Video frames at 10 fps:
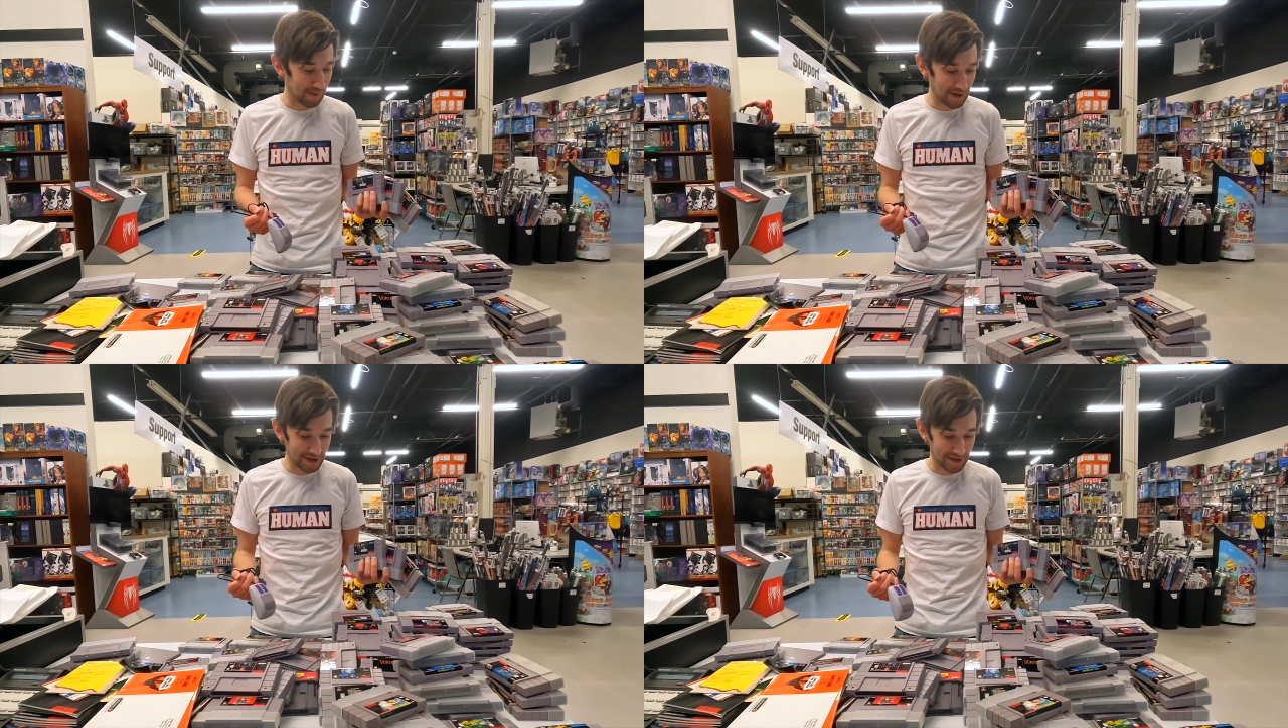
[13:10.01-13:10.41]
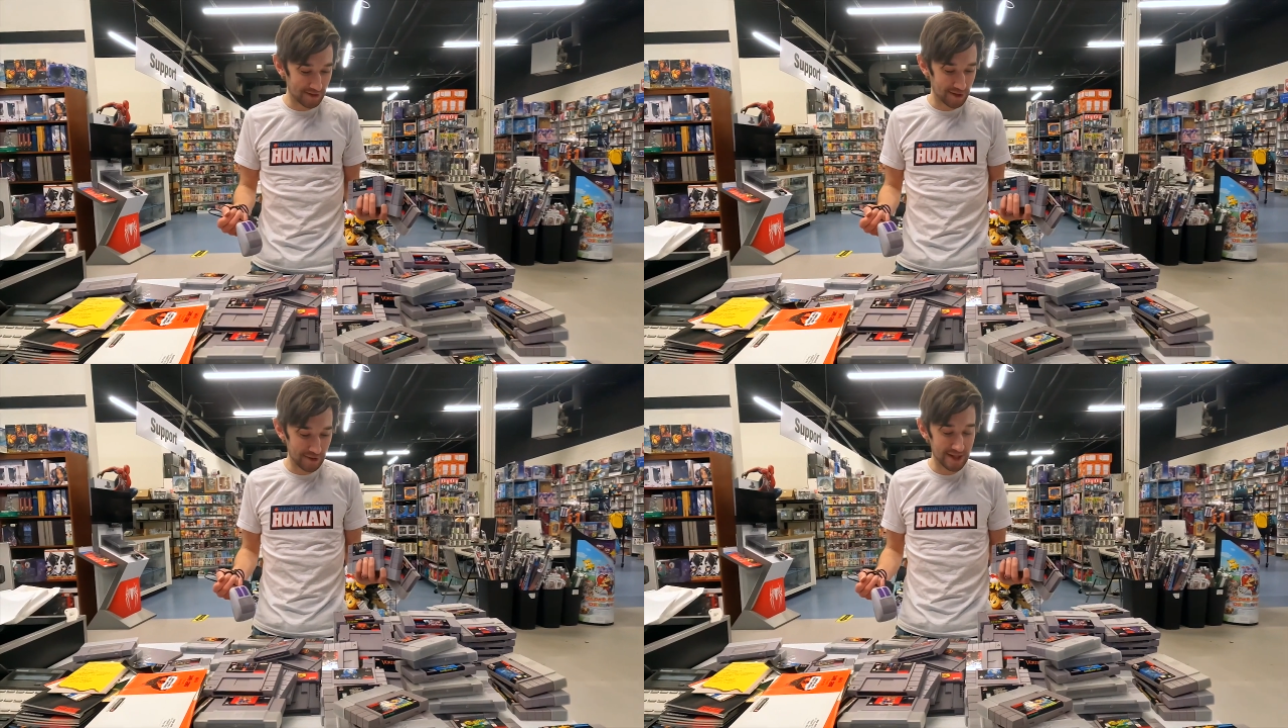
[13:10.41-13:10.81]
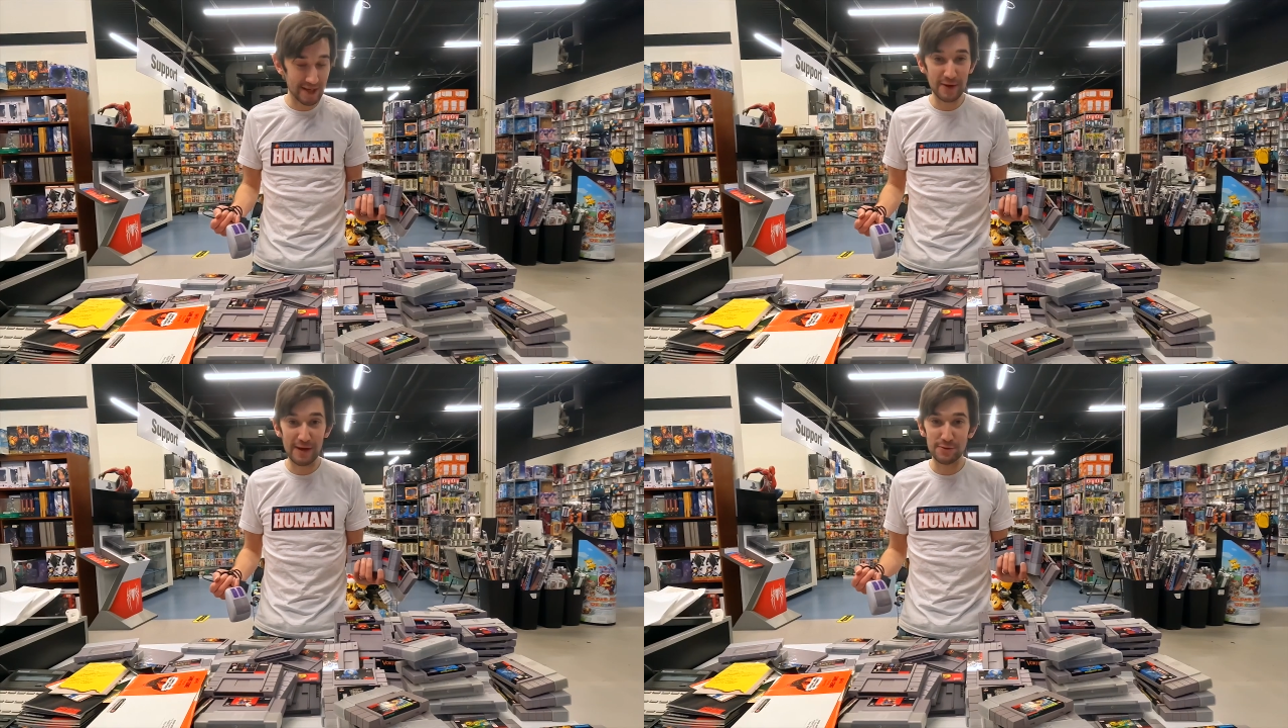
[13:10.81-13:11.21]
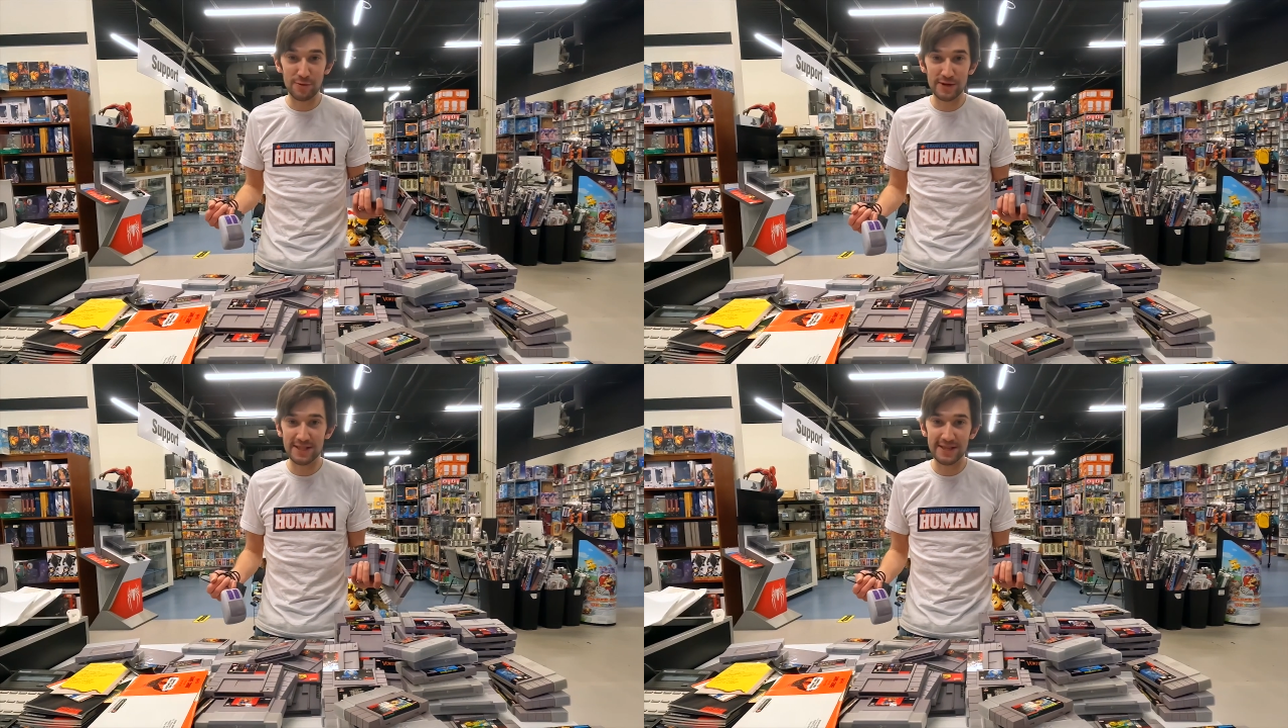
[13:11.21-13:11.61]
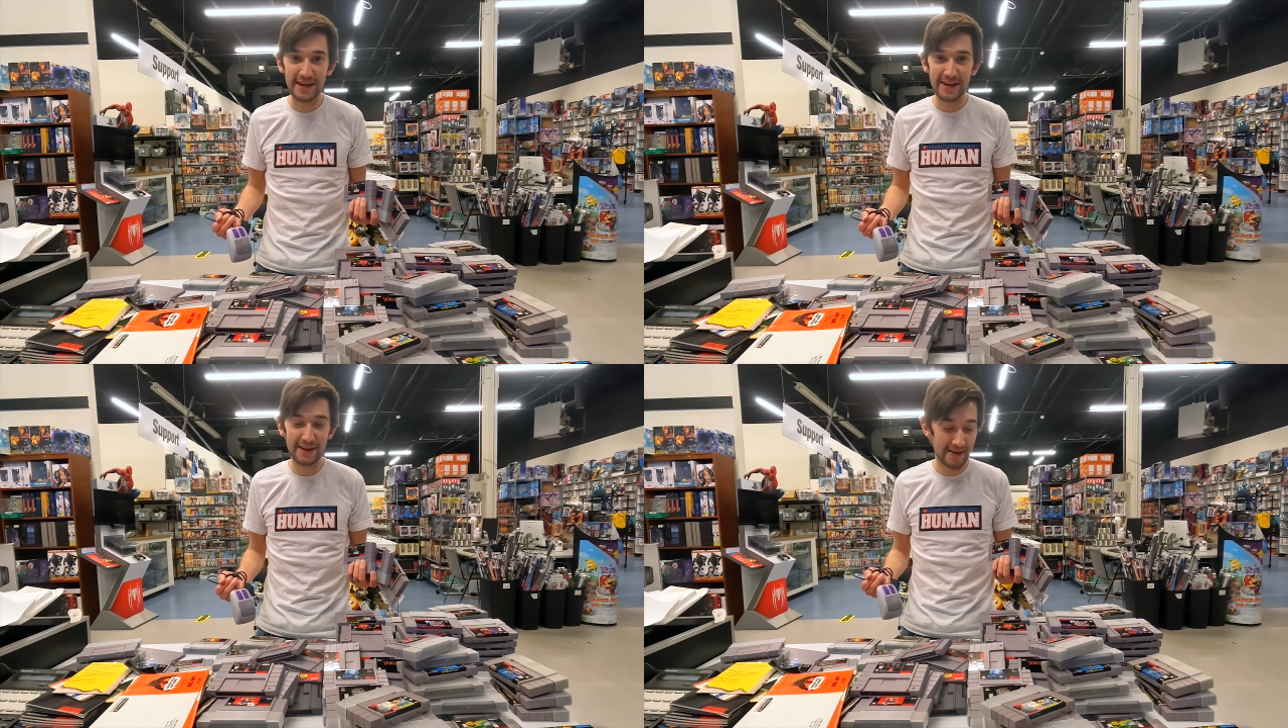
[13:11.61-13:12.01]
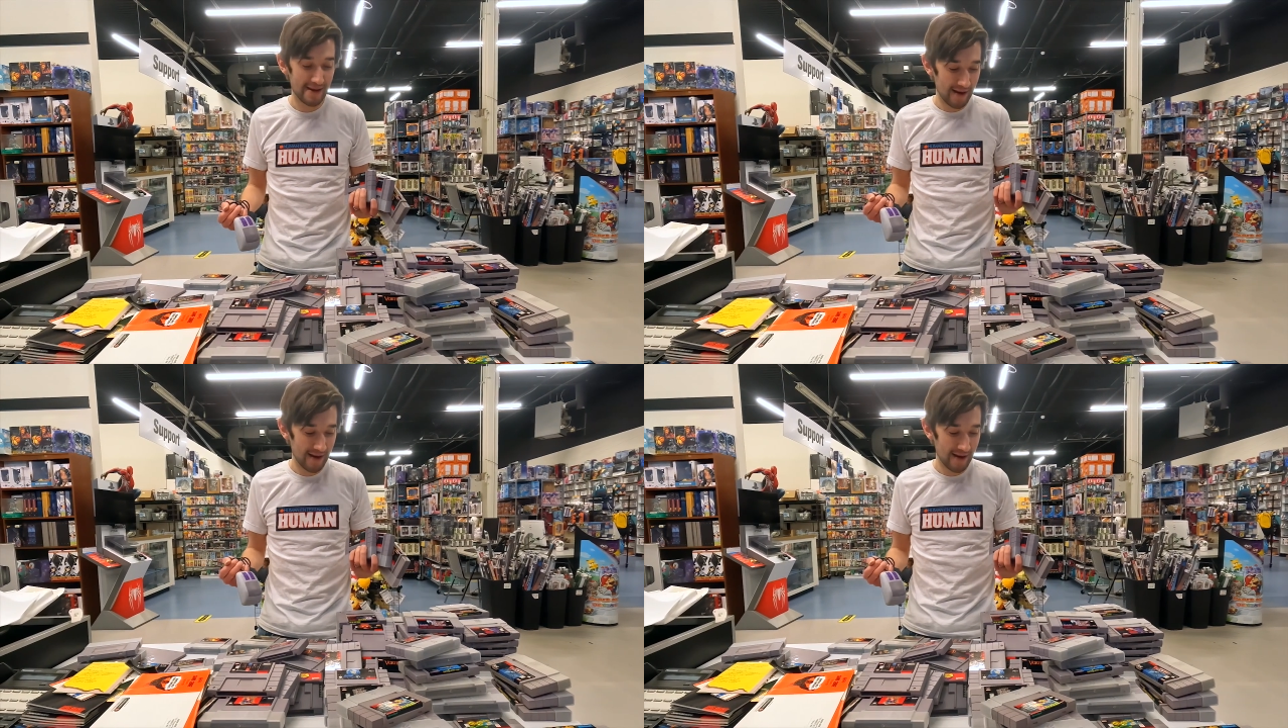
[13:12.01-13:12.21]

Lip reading: bunch of Super Nintendo games once again.